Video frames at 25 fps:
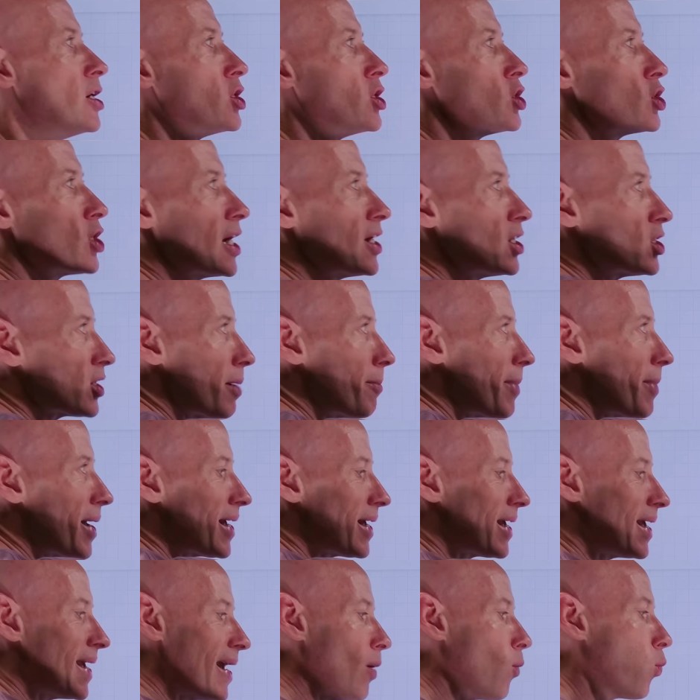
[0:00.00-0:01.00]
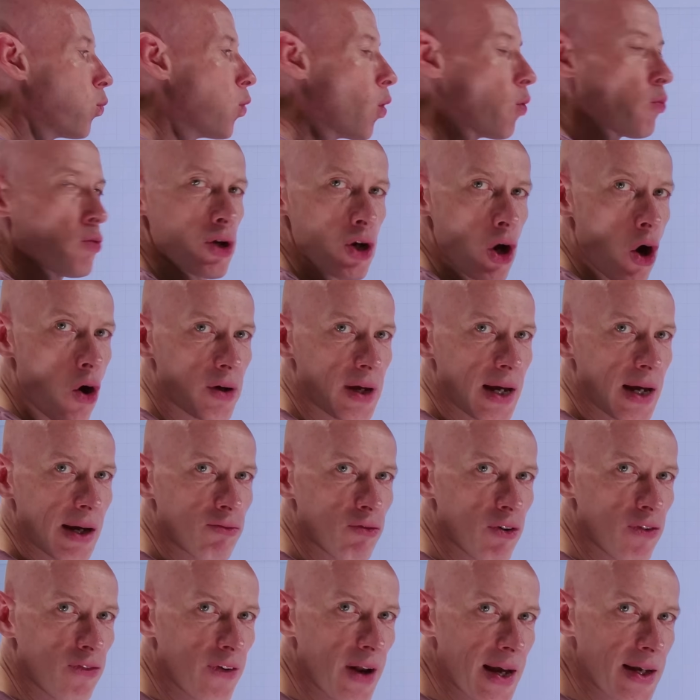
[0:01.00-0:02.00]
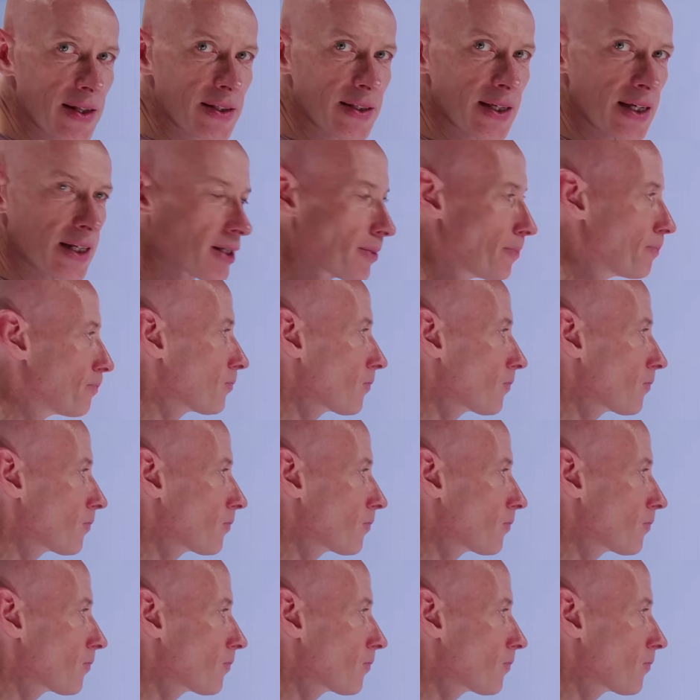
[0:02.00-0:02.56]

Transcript: Changes I make here will not get reflected.